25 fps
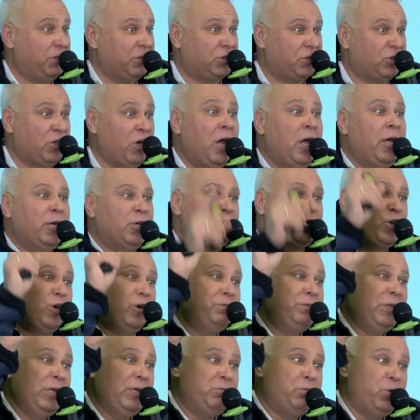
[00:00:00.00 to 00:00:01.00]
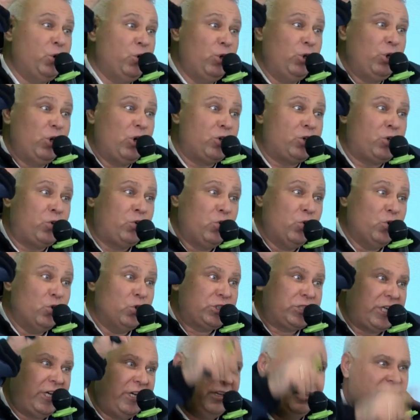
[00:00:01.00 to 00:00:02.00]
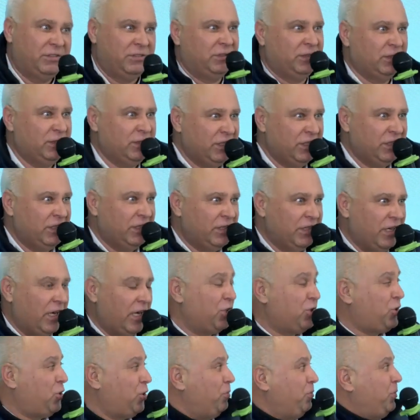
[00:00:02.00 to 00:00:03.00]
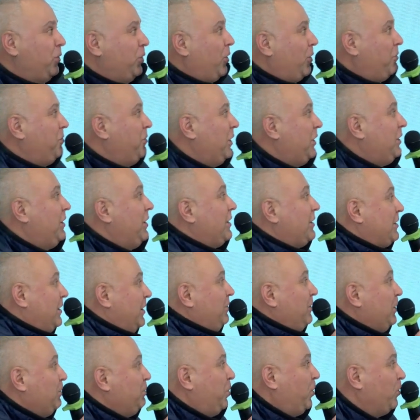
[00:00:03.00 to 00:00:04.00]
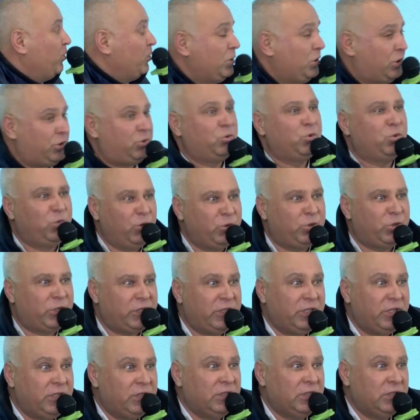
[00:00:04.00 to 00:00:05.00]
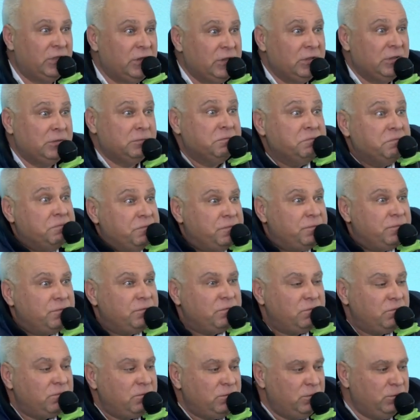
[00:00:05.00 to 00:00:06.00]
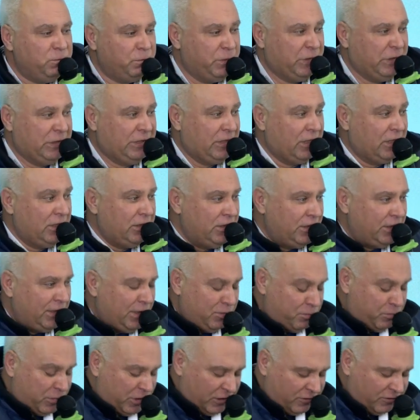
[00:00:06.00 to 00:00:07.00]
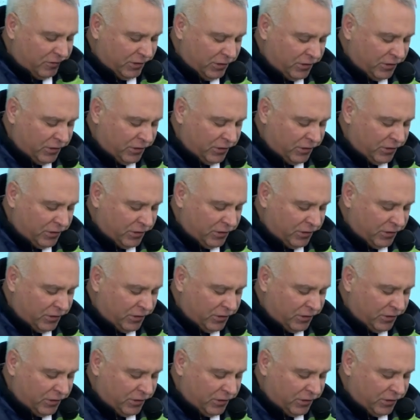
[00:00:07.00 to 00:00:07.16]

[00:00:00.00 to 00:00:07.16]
And not to make it worse. Not to make it worse. What if he's deaf, like